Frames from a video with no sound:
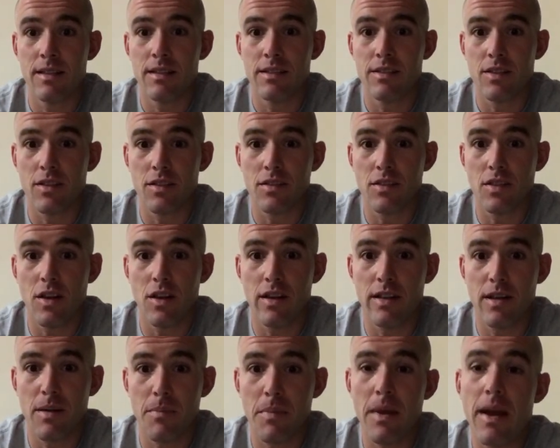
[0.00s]
Start
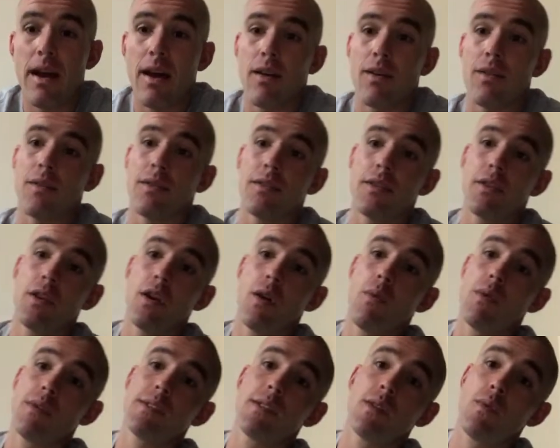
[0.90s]
talking about, you know,
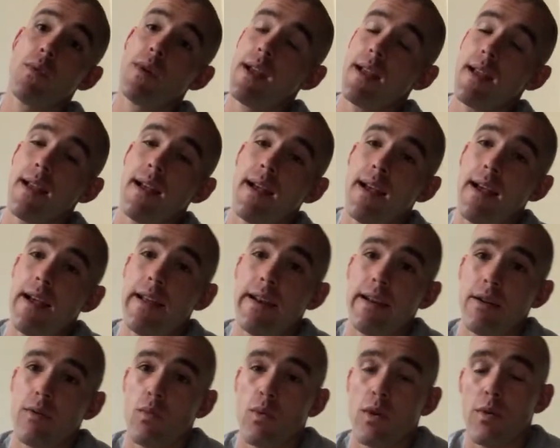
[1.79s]
what's the way ahead
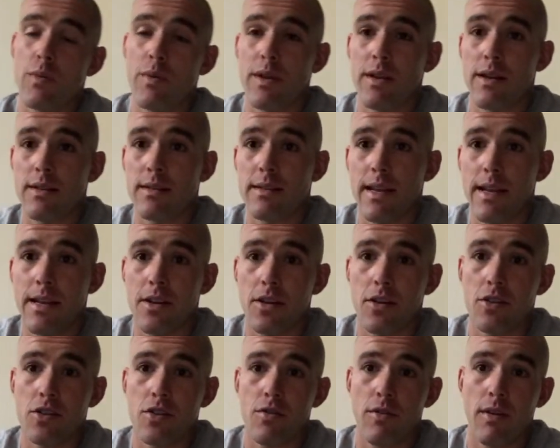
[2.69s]
and where we're going to take
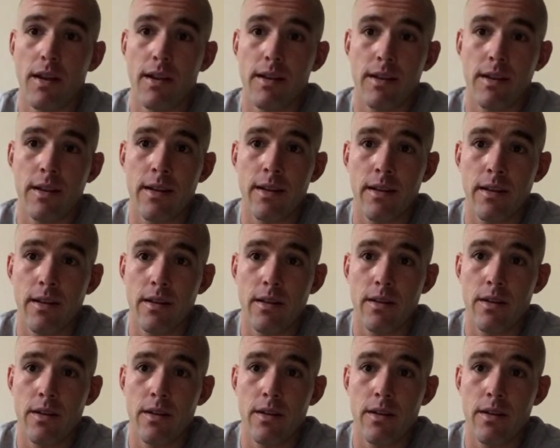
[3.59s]
our training.